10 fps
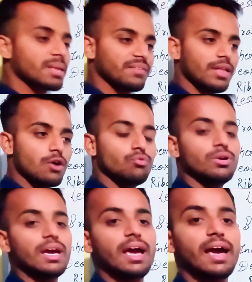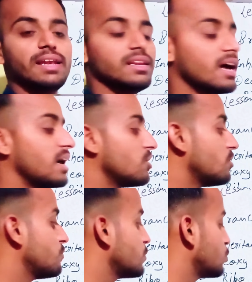Now allele are
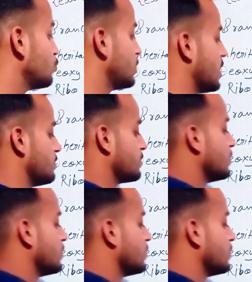of two types,